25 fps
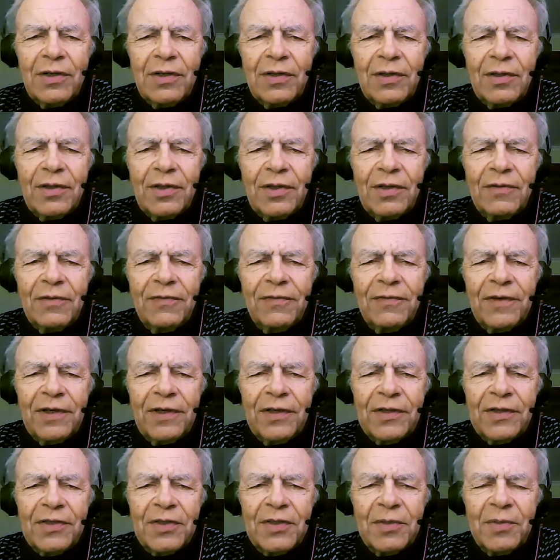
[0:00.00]
the
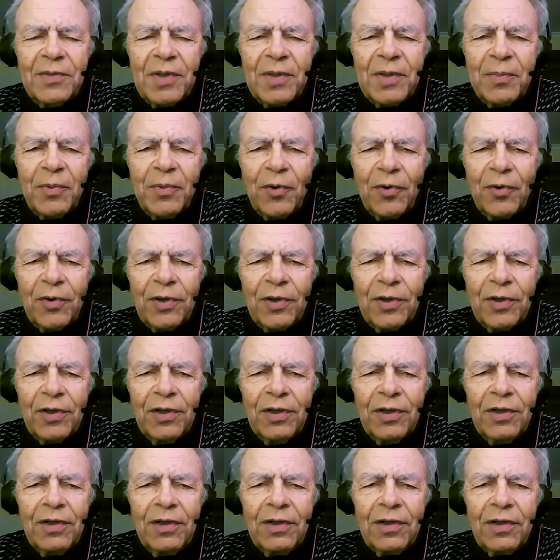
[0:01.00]
fetus to be aborted,
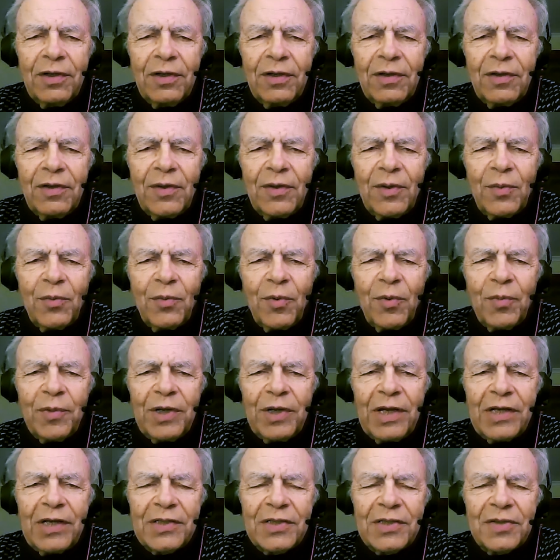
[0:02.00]
the
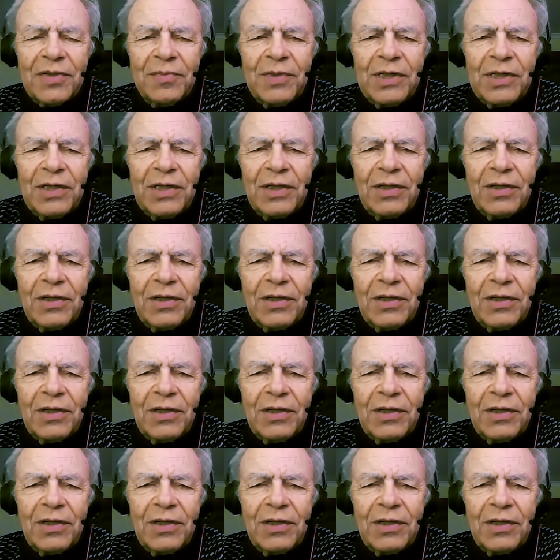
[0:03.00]
woman has to be